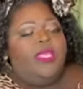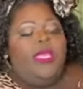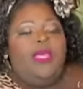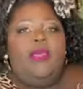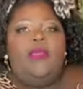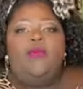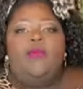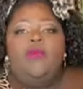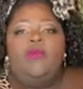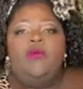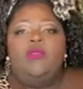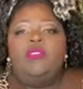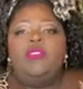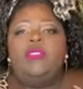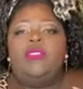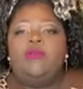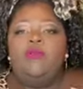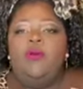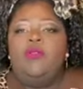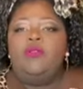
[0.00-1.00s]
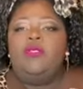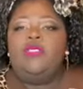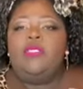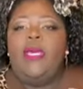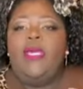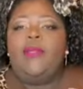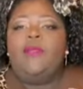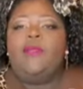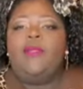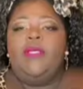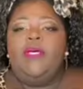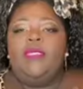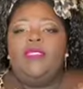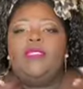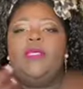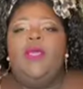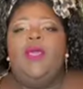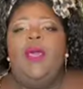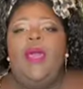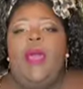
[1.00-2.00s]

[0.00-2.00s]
yeah, if you're on the smaller side of plus,